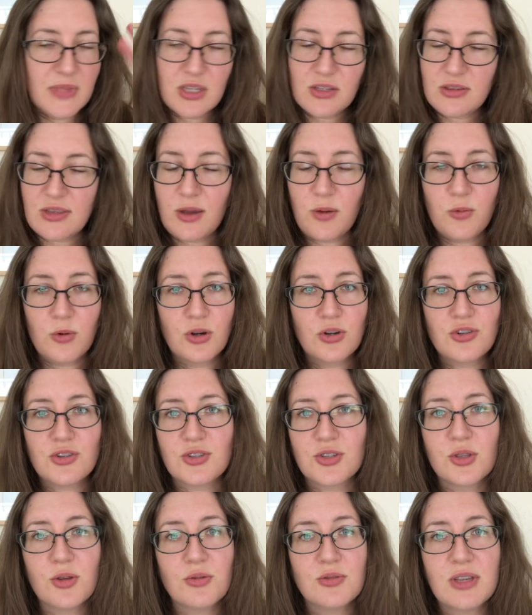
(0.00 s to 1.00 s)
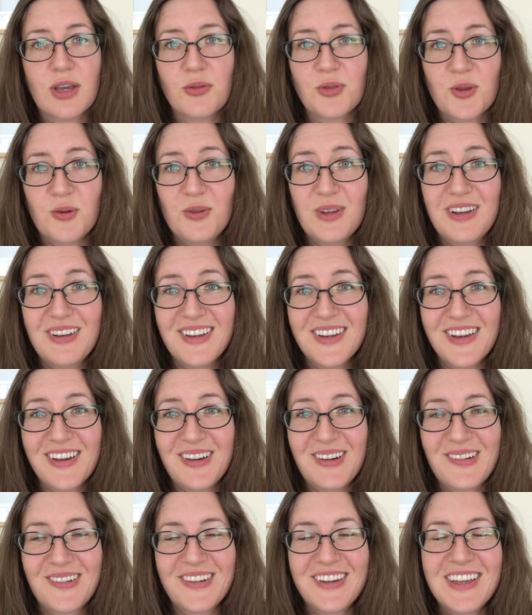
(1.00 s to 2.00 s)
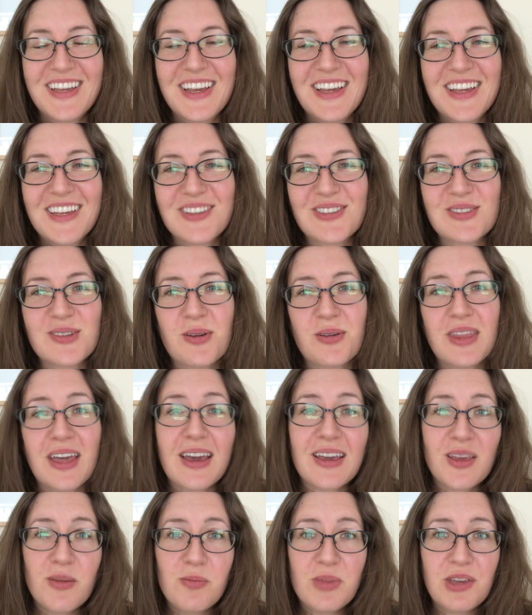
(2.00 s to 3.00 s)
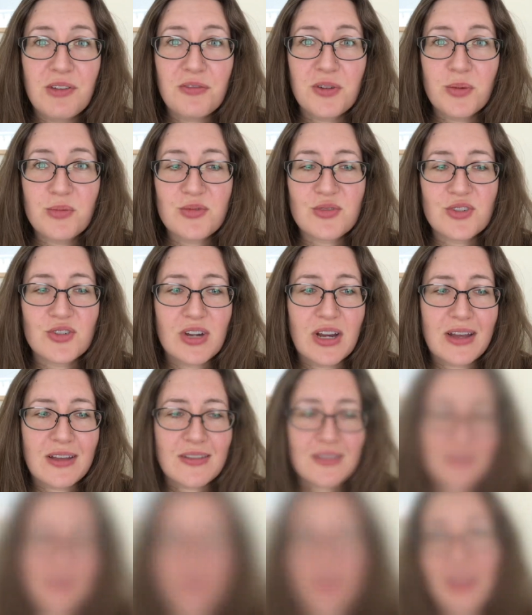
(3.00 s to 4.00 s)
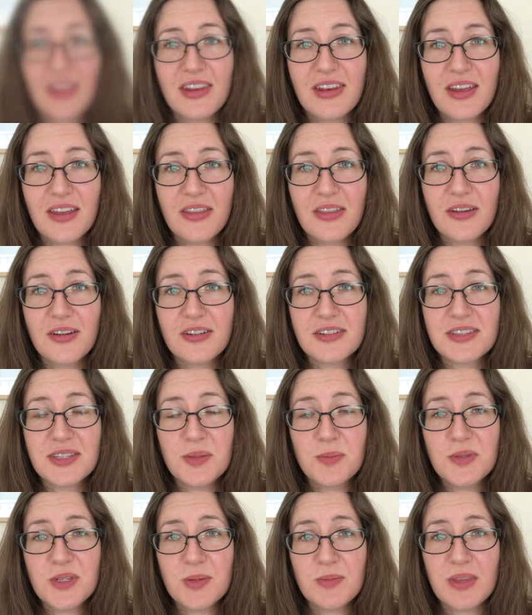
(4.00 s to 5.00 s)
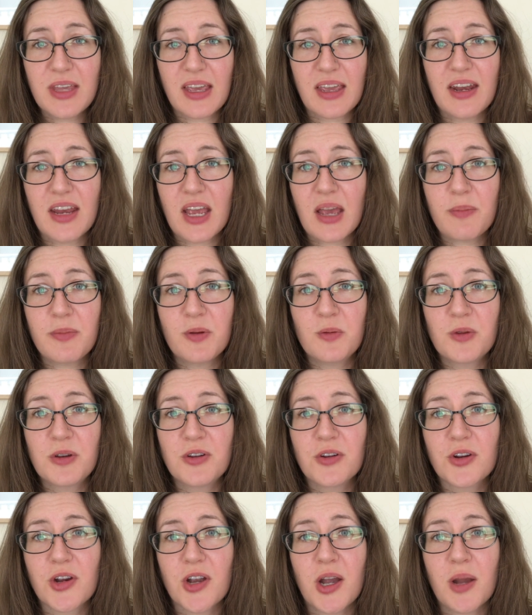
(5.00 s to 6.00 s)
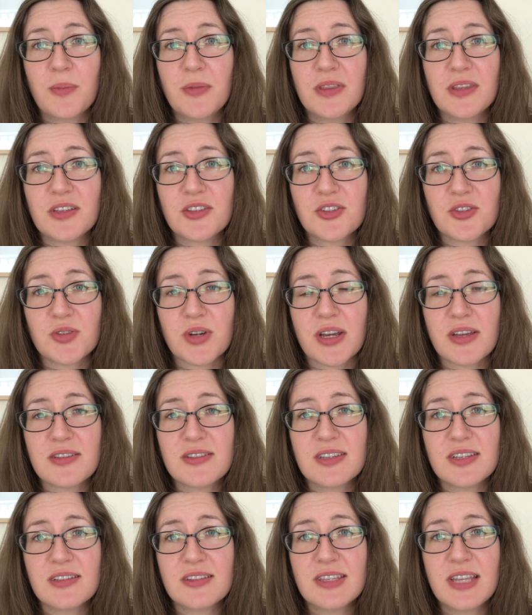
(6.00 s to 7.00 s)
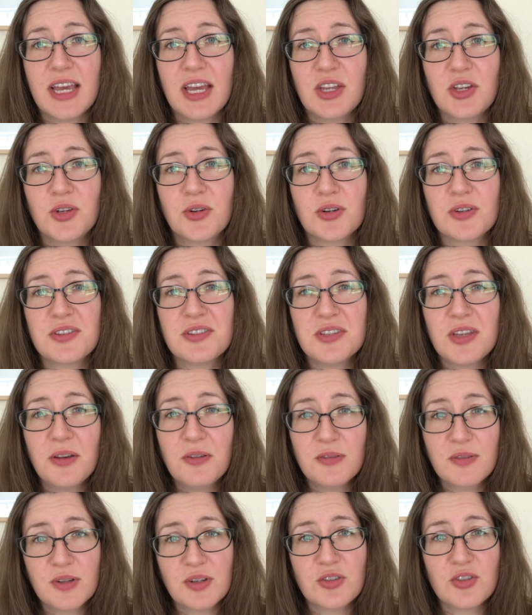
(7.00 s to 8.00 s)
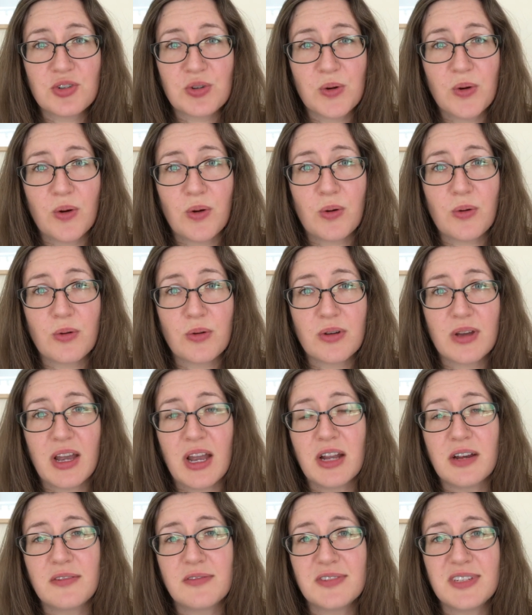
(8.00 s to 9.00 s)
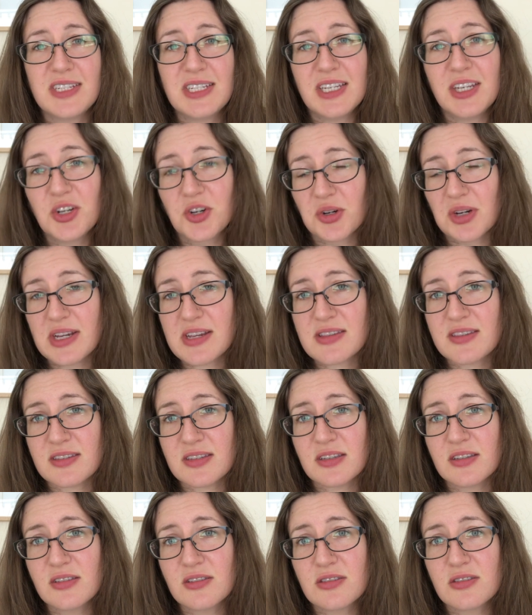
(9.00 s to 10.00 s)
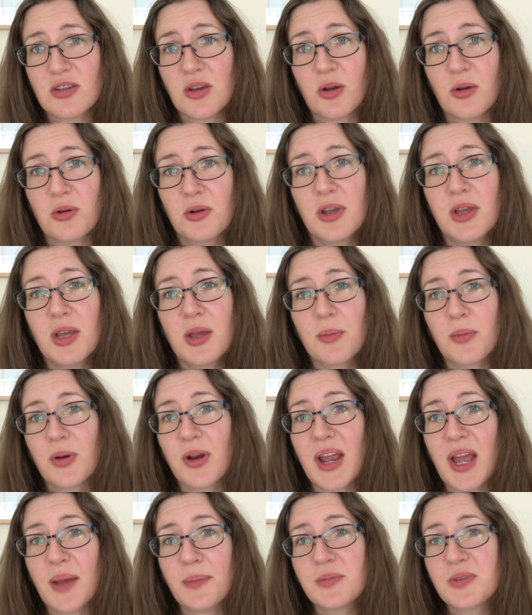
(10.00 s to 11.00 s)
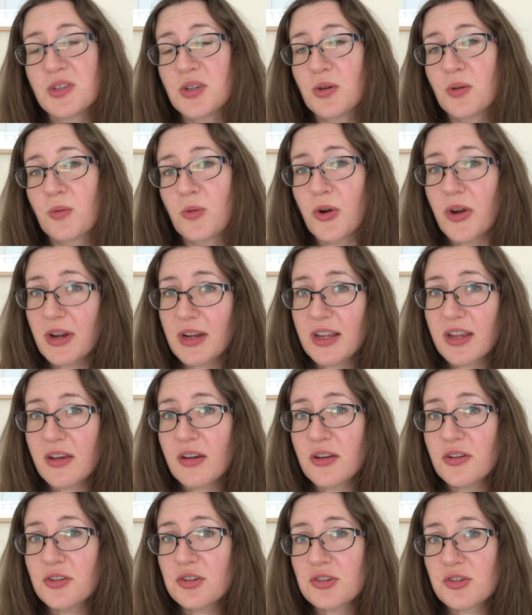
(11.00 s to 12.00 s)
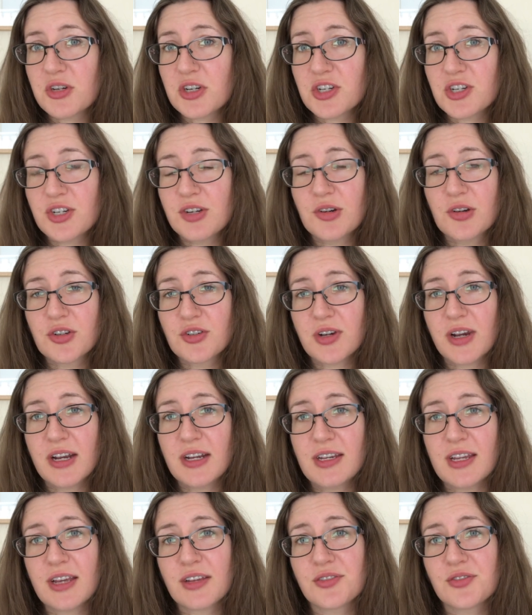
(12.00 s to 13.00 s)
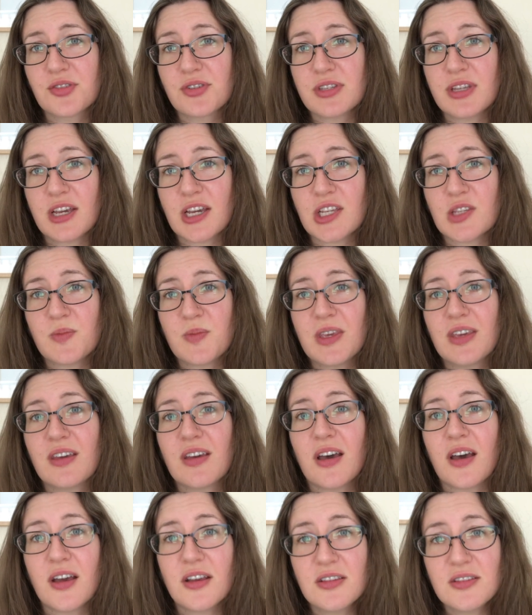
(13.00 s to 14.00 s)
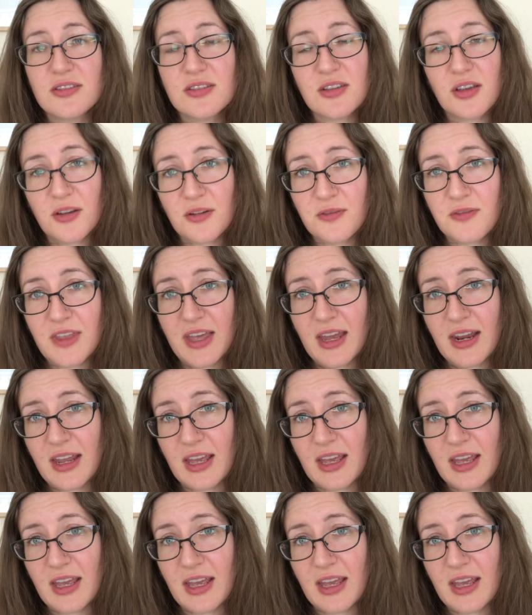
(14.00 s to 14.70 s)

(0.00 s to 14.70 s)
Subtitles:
that word just goes out the window. So that can be from stress. Another symptom that can happen when you're commonly stressed is that your self-control kind of decreases. So perhaps you're working on nutrition or trying to exercise because of that